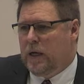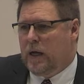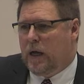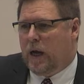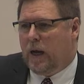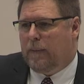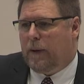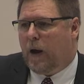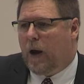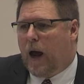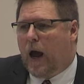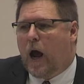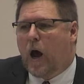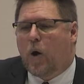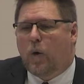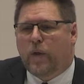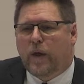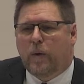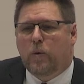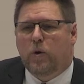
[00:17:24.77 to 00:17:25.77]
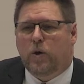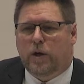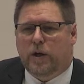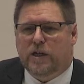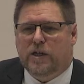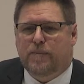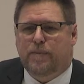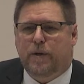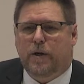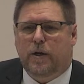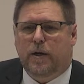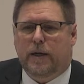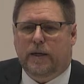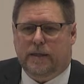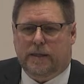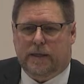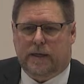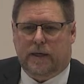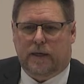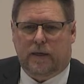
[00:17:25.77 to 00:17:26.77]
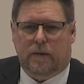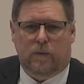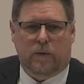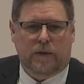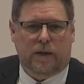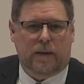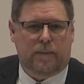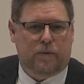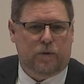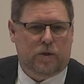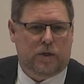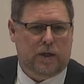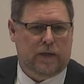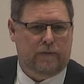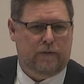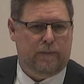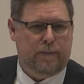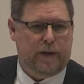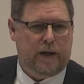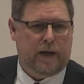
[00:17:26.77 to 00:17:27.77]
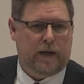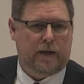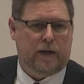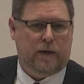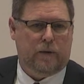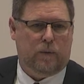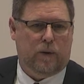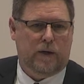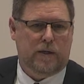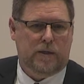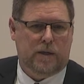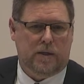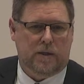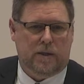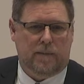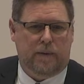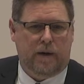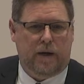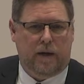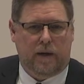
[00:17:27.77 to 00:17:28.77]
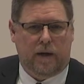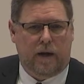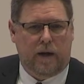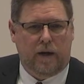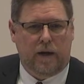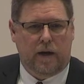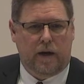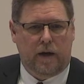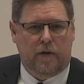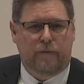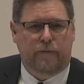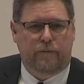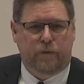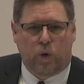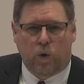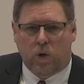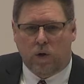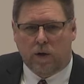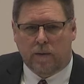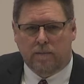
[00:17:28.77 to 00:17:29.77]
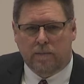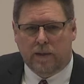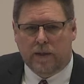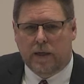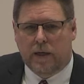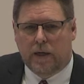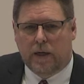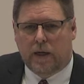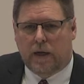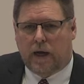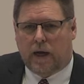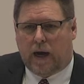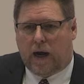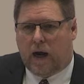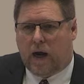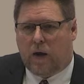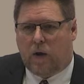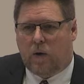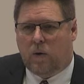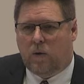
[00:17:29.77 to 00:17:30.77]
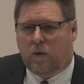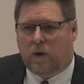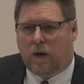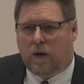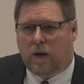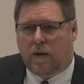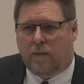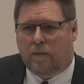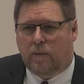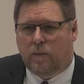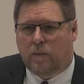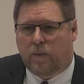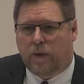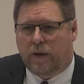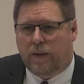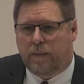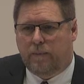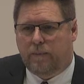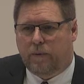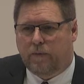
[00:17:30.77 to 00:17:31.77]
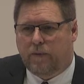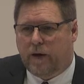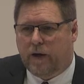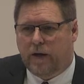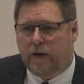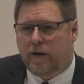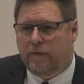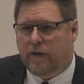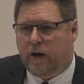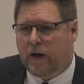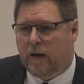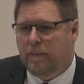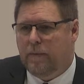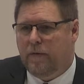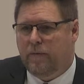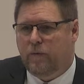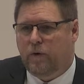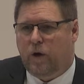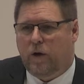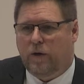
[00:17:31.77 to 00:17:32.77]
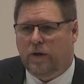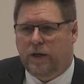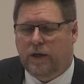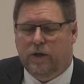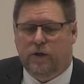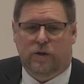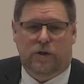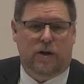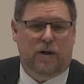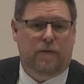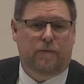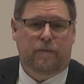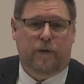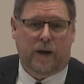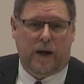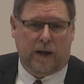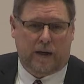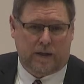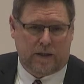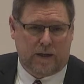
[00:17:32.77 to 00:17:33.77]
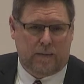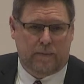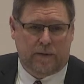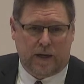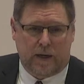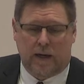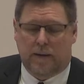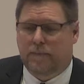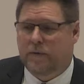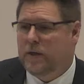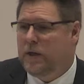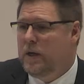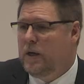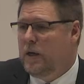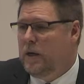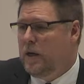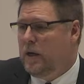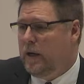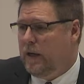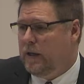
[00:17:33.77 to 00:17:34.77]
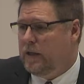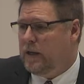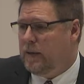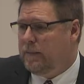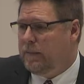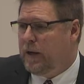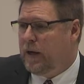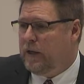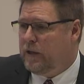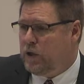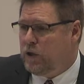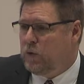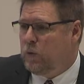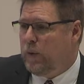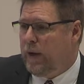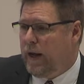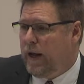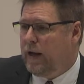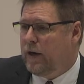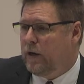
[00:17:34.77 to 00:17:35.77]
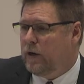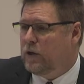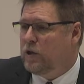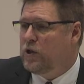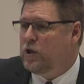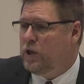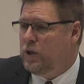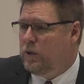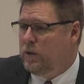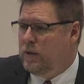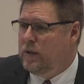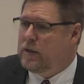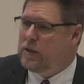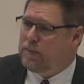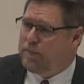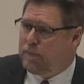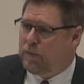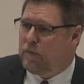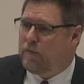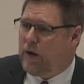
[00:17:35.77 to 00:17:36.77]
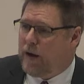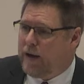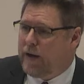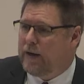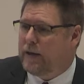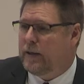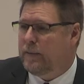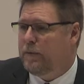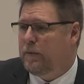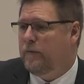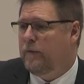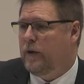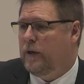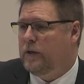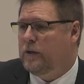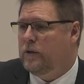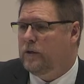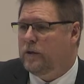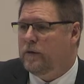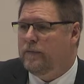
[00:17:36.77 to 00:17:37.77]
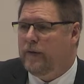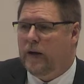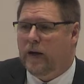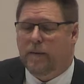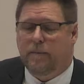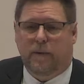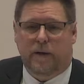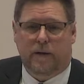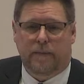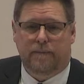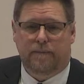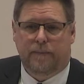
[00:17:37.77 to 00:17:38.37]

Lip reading: about how they were experiencing what they perceived to be anti-racism, and it informed how we provided development for our teachers. And in fact, sometimes, in some cases, we had our students providing the professional development